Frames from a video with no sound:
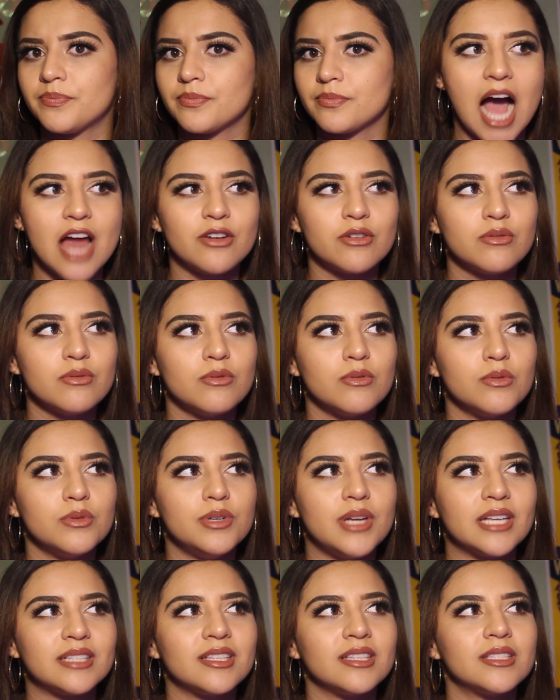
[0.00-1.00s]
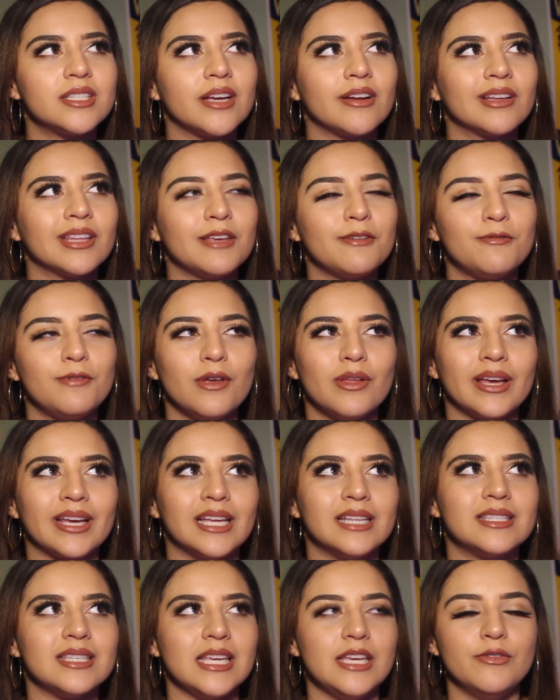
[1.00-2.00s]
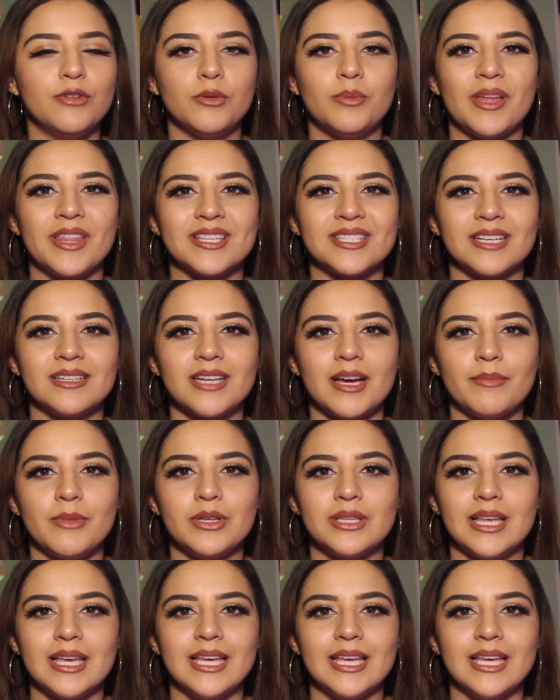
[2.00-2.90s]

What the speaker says: I don't necessarily feel like it's evil, but at the same time,